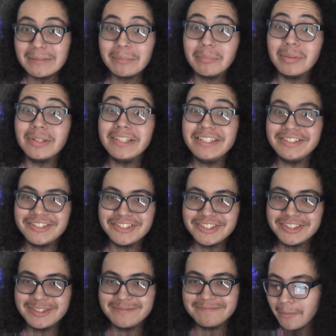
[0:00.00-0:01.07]

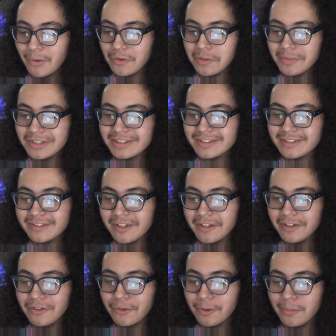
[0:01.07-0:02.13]
Bleach. Pokemon
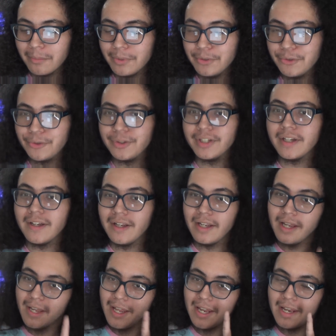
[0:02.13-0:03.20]
Sun or Moon?
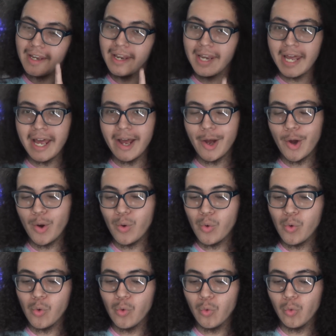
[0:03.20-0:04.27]

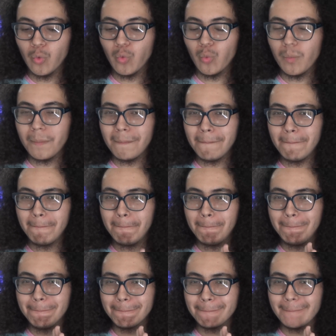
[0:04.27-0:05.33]
Now,
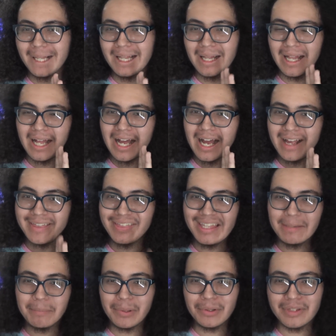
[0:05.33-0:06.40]
I
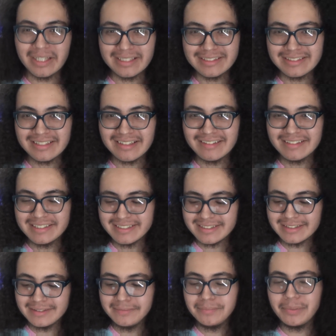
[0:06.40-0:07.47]
think both legendaries
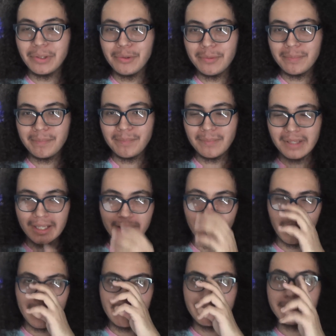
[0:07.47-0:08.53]
and both, like,
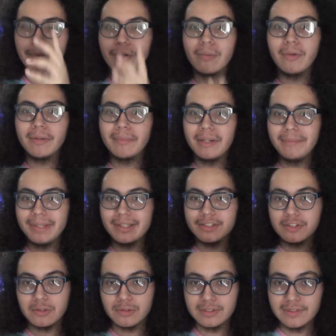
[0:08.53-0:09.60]
whatever Pokemon may be
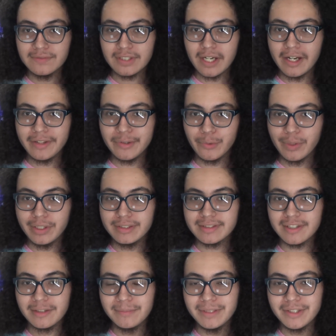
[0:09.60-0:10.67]
exclusive to either one is
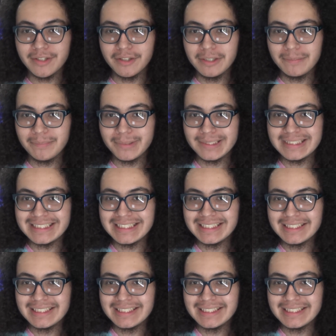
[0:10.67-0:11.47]
gonna be good, but